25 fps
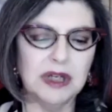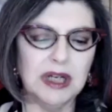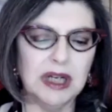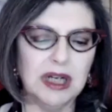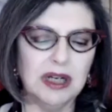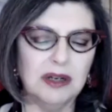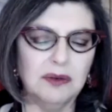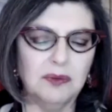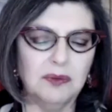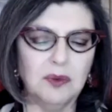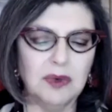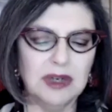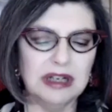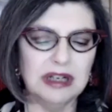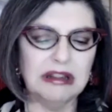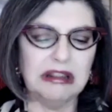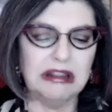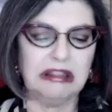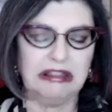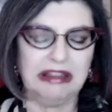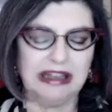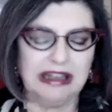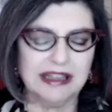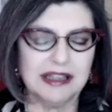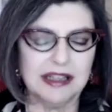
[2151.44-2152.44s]
one of the
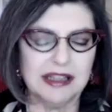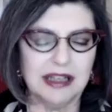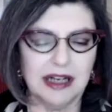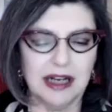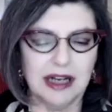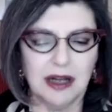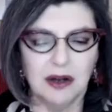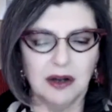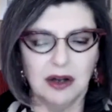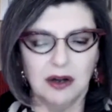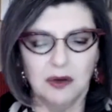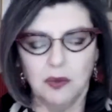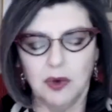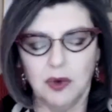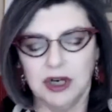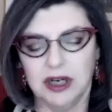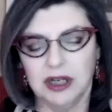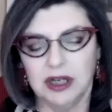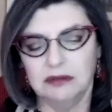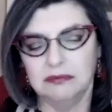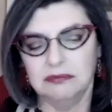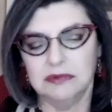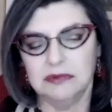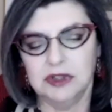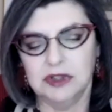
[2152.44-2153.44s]
things that I want to
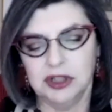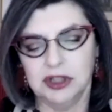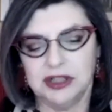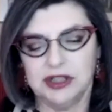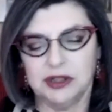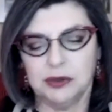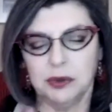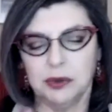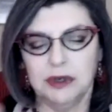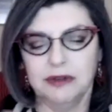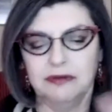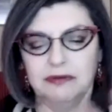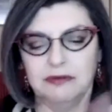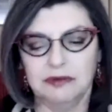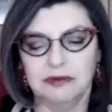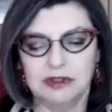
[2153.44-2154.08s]
just sort of